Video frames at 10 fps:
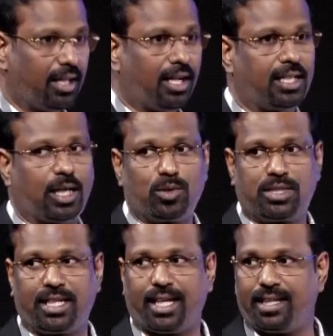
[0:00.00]
At the
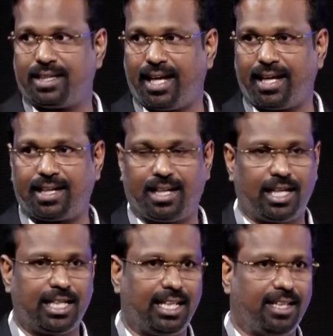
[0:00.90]
outset, I thank
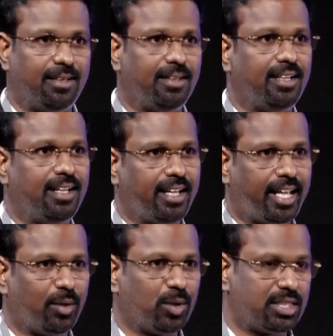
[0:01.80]

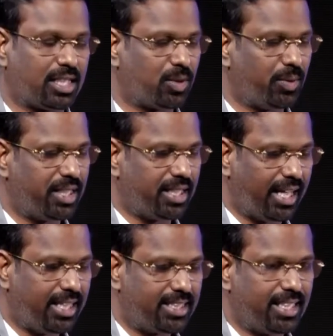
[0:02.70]
CAHOTECH
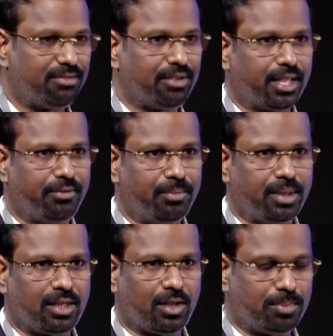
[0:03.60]
2019 for giving me
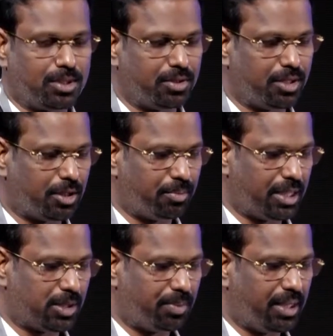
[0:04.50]
an opportunity to be
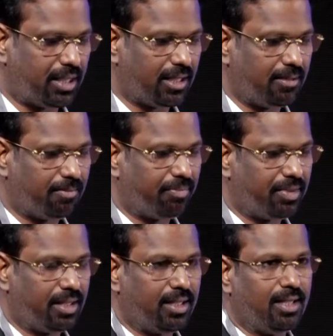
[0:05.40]
a speaker.
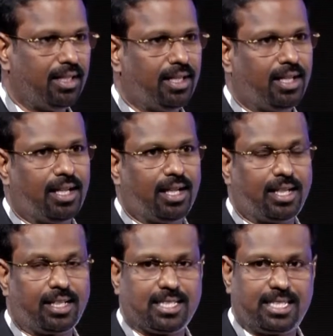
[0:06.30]
And
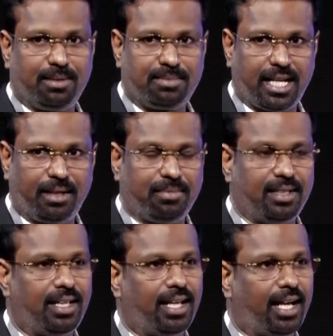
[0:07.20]
at the same time,
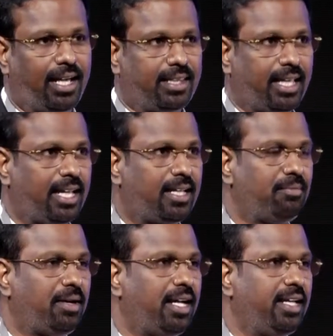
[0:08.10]
I thank
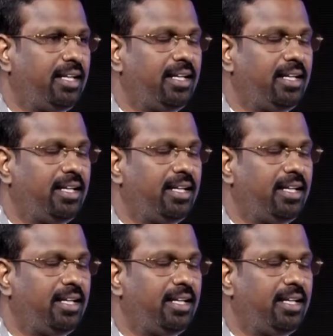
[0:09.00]
my